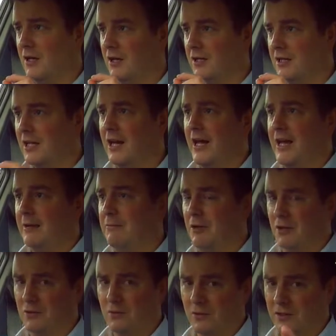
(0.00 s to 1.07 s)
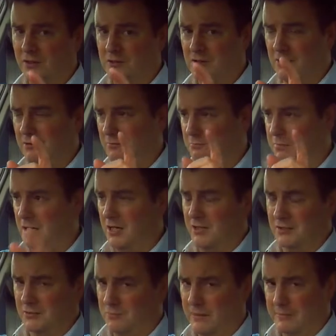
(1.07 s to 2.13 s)
claim, well, according to
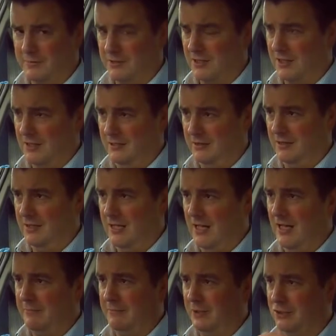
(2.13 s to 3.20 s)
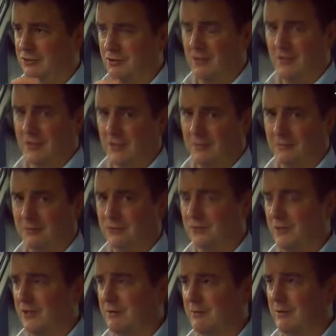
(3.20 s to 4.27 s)
Parker's website, I'll try and look it up on
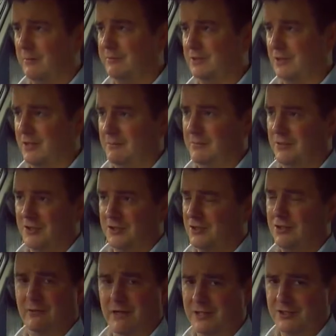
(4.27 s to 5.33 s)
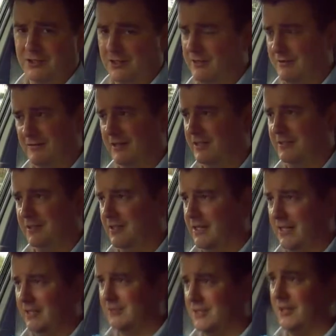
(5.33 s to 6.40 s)
Toyota website, but there's a new engine and things like
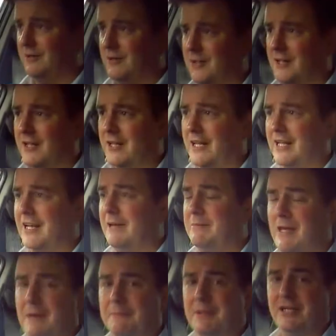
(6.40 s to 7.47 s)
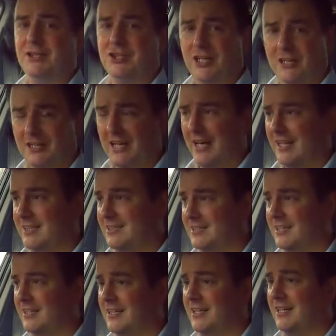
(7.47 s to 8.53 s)
that. So they claim the MPG of this
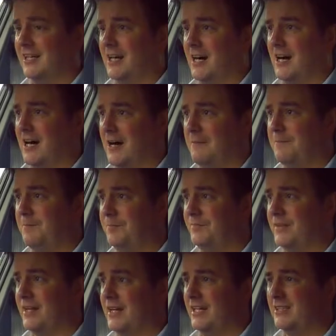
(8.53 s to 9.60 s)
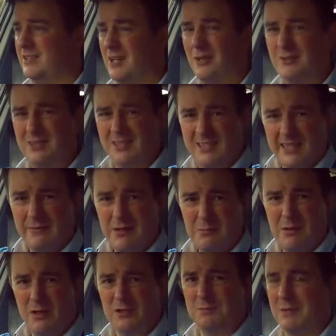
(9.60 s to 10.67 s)
is close to 70
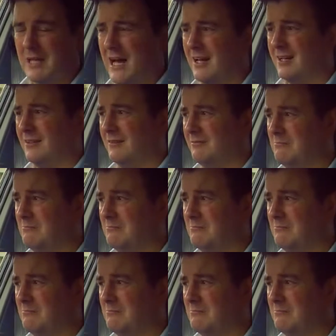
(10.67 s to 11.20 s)
miles per gallon.